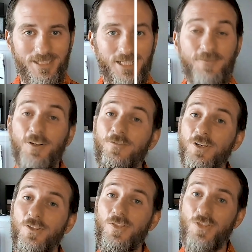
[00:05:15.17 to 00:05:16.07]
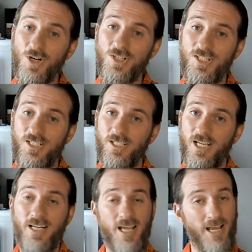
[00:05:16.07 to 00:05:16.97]
If you're feeling thirsty
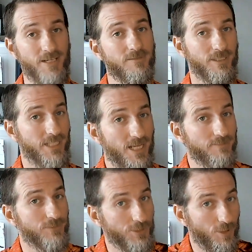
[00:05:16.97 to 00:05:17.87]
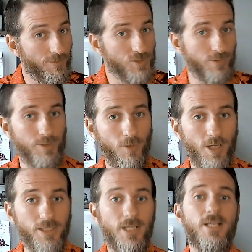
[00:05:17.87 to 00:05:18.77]
again, and again, you're over
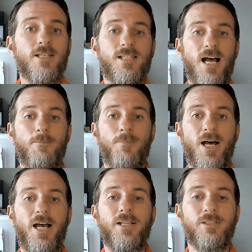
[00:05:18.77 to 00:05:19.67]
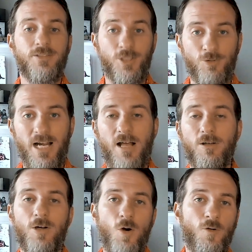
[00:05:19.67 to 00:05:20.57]
21, stop by the
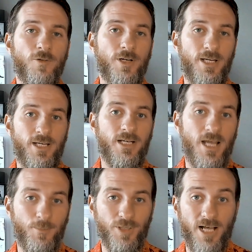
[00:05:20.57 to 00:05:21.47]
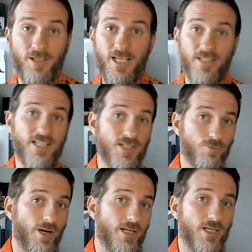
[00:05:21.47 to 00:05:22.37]
Growler over in Emerald Isle. Again, this
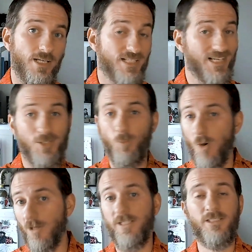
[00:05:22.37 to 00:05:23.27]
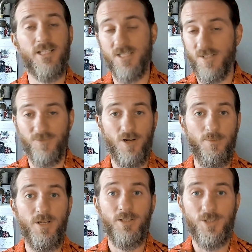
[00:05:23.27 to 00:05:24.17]
is actually walking distance
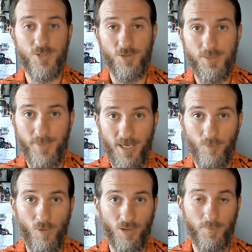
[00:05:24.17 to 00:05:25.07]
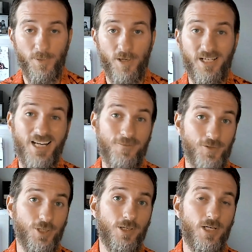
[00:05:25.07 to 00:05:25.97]
from the Salty Pirate Water Park. And if
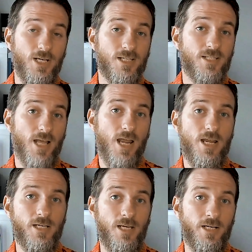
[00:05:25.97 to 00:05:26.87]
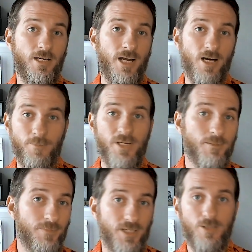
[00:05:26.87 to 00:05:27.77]
you're staying in an
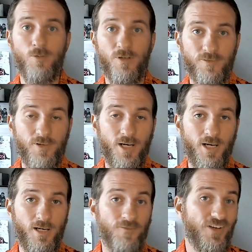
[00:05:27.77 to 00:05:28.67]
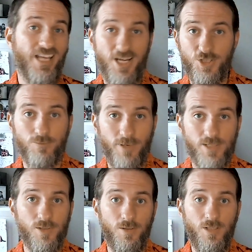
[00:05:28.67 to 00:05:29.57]
Airbnb or a vacation
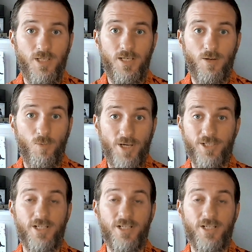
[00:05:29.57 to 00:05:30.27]
rental while you're